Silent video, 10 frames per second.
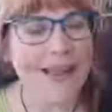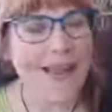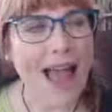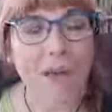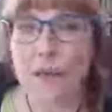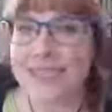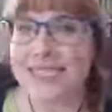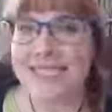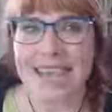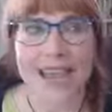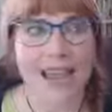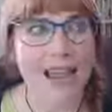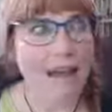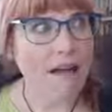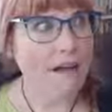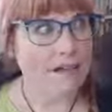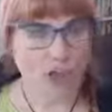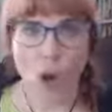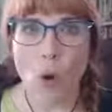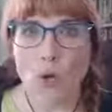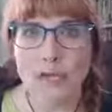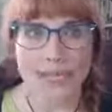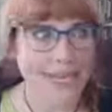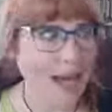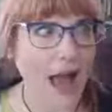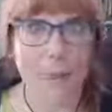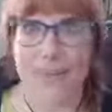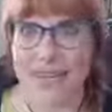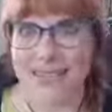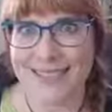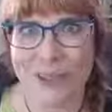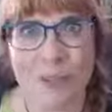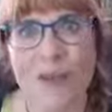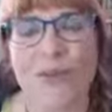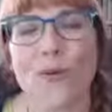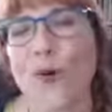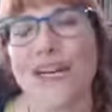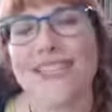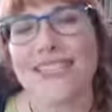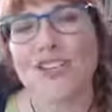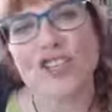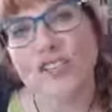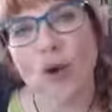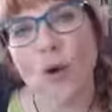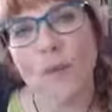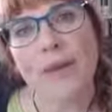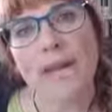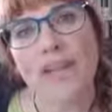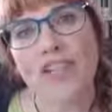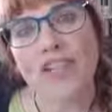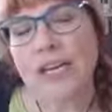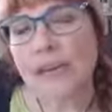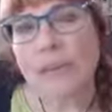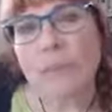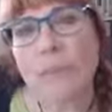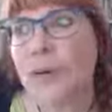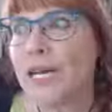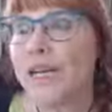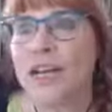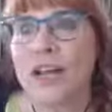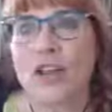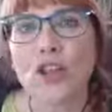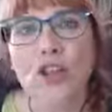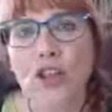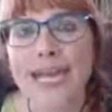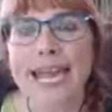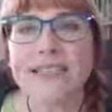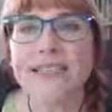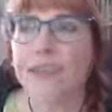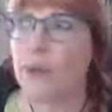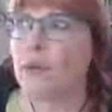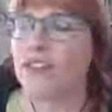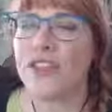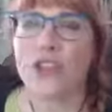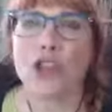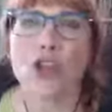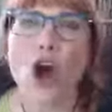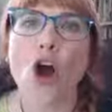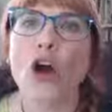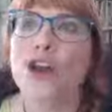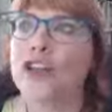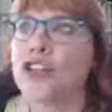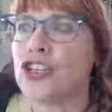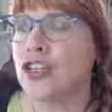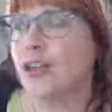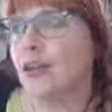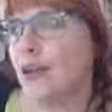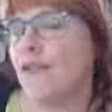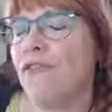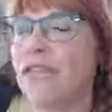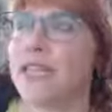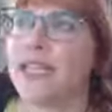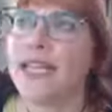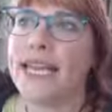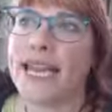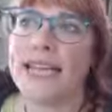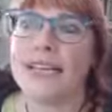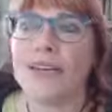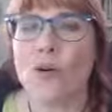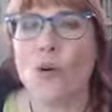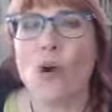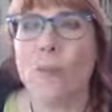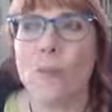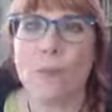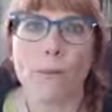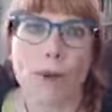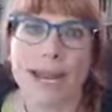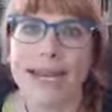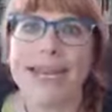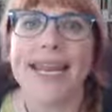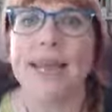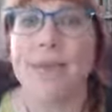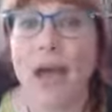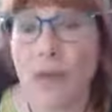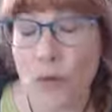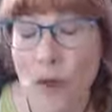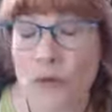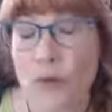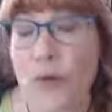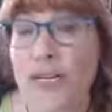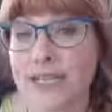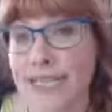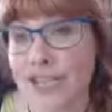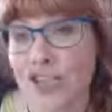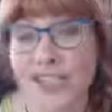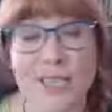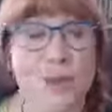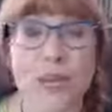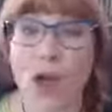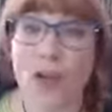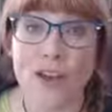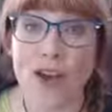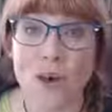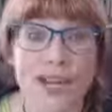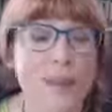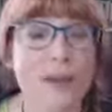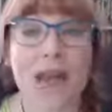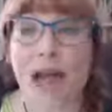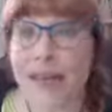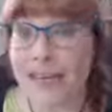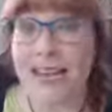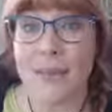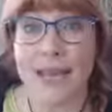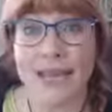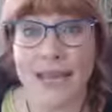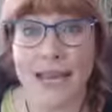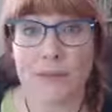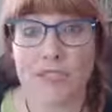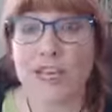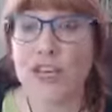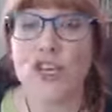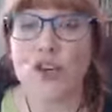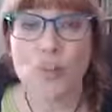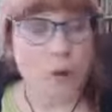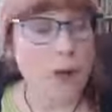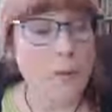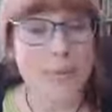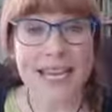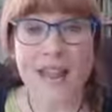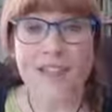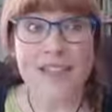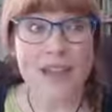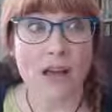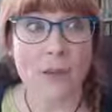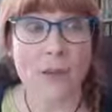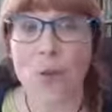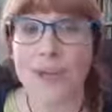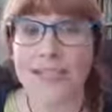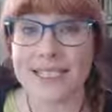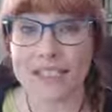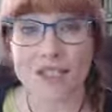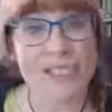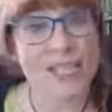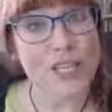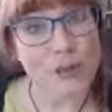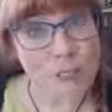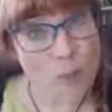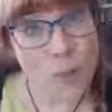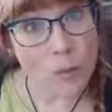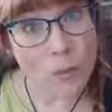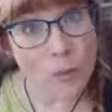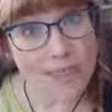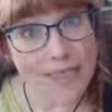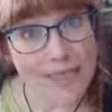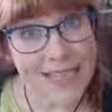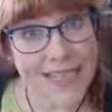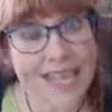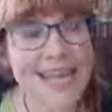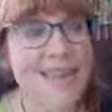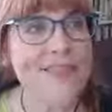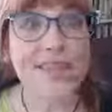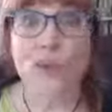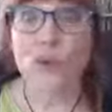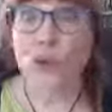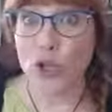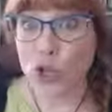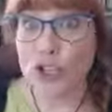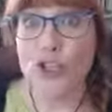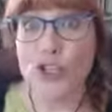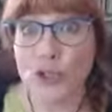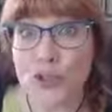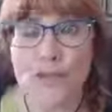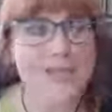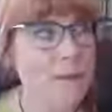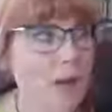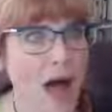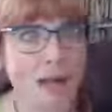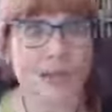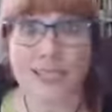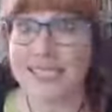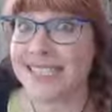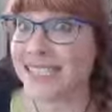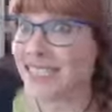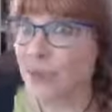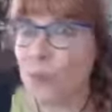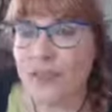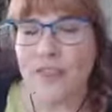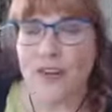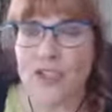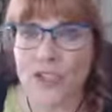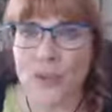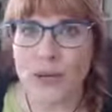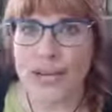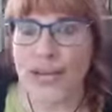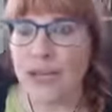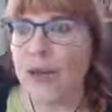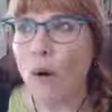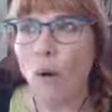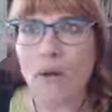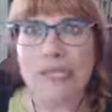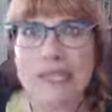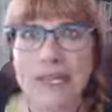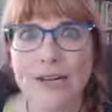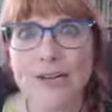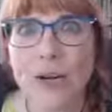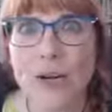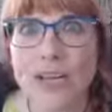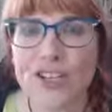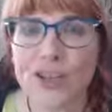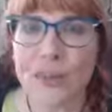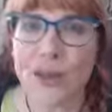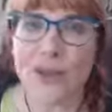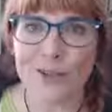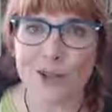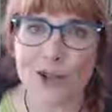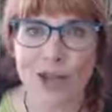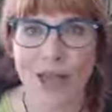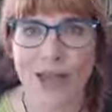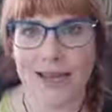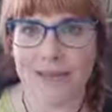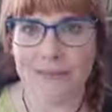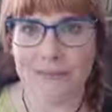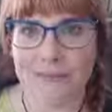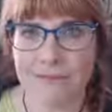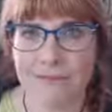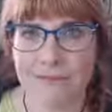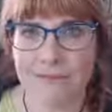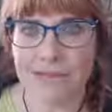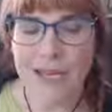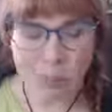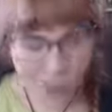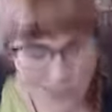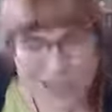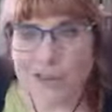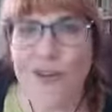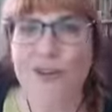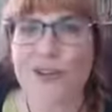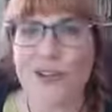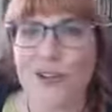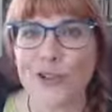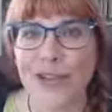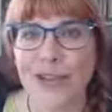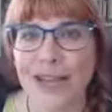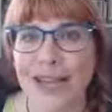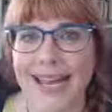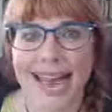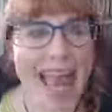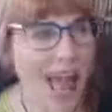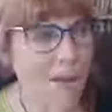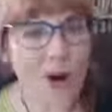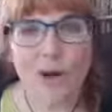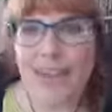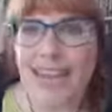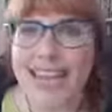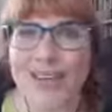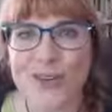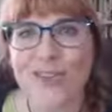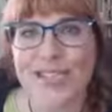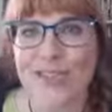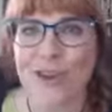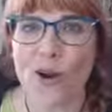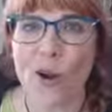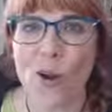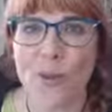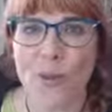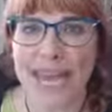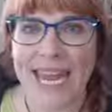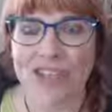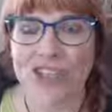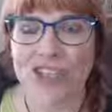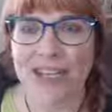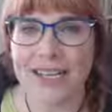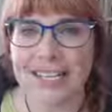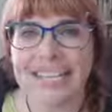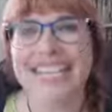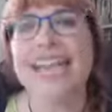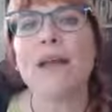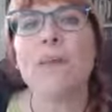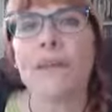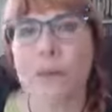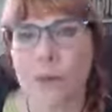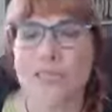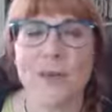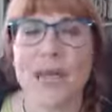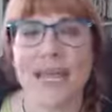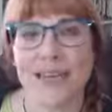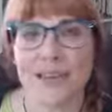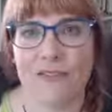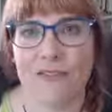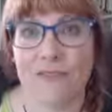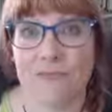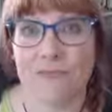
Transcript: I wouldn't say totally copy some other organization's homepage, but look at some of the large affiliated or brand name nonprofit organizations that we all know. And I'm not going to name any names. You probably have some organizations that you support personally that you look to as a model to see what they're doing. What's their donation button look like? What's their footer look like? How are they using their homepage to get people to make a gift?